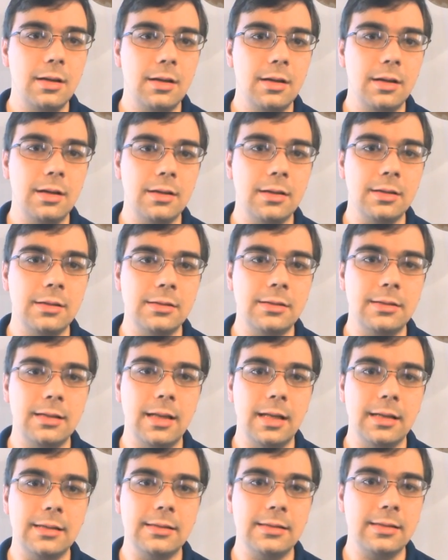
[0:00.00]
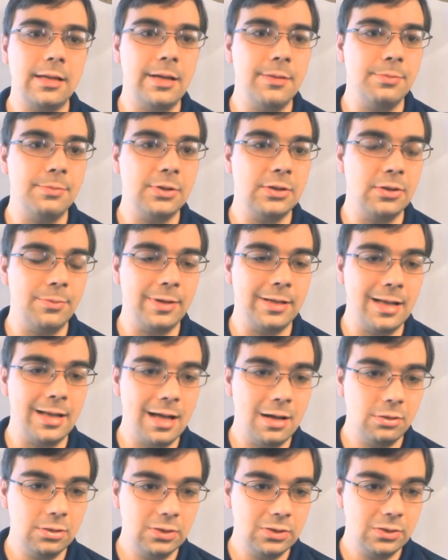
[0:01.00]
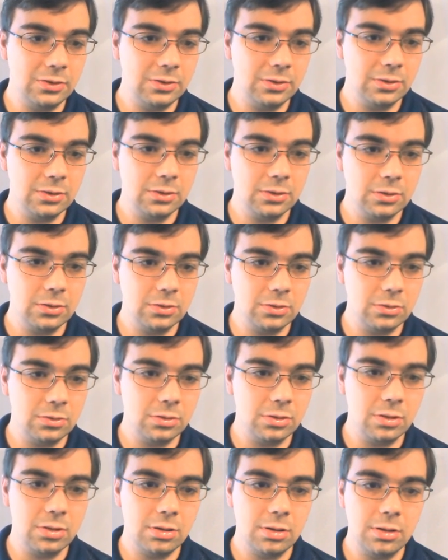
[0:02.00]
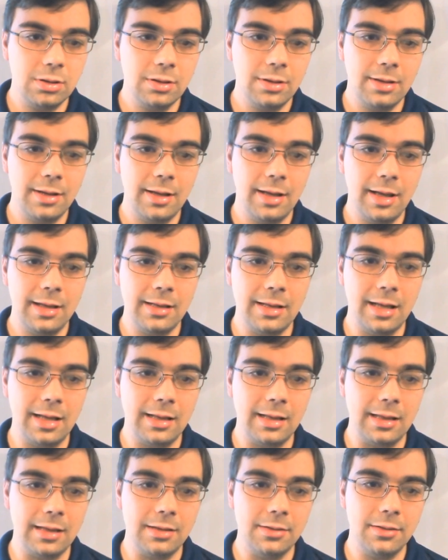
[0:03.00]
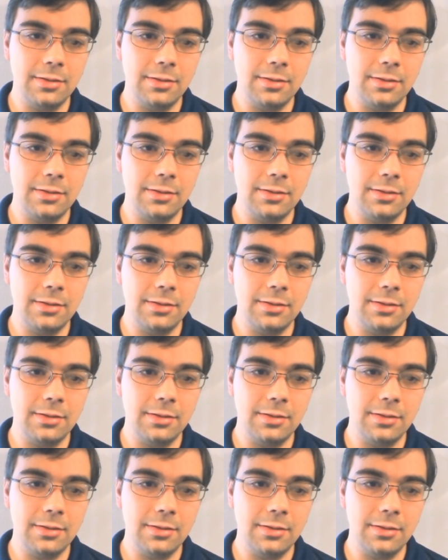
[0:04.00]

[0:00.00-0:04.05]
And let's keep zooming out. And then,